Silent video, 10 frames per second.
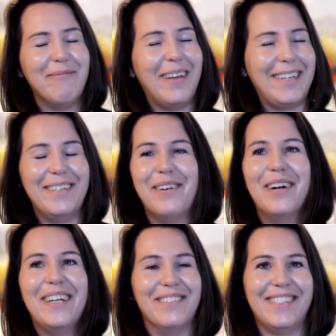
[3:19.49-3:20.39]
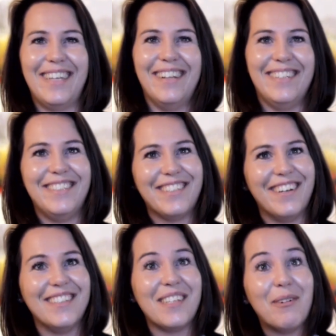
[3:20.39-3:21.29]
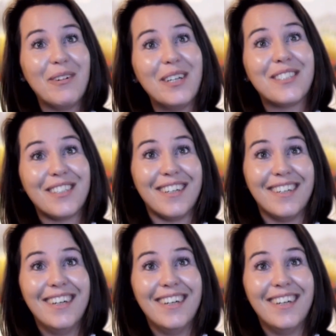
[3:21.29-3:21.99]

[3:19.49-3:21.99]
Like, no, I don't sell insurance, I'm a realtor.